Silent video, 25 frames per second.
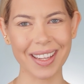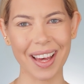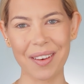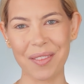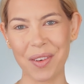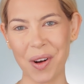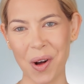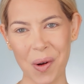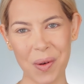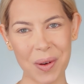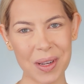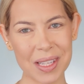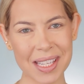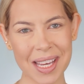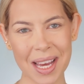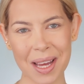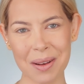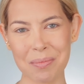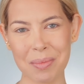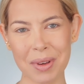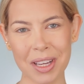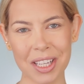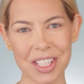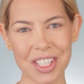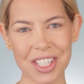I've always
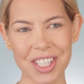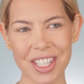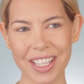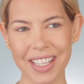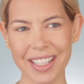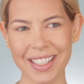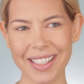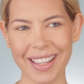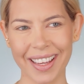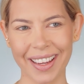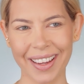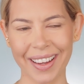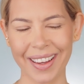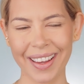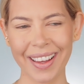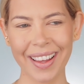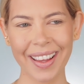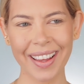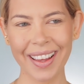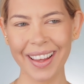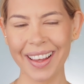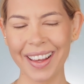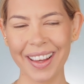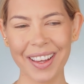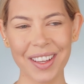had big cheeks. I
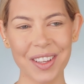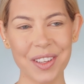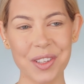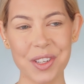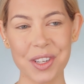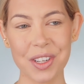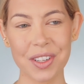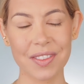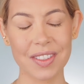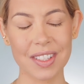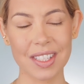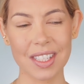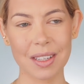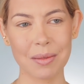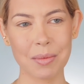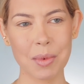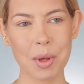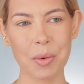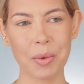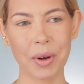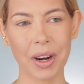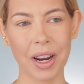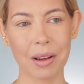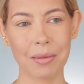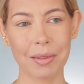you should have seen me
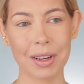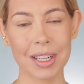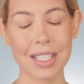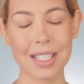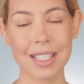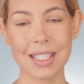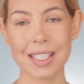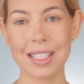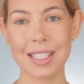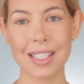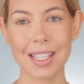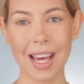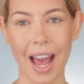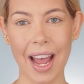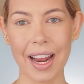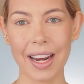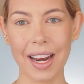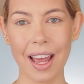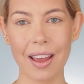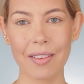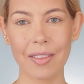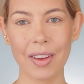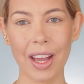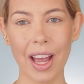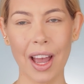when I went
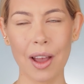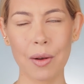skydiving.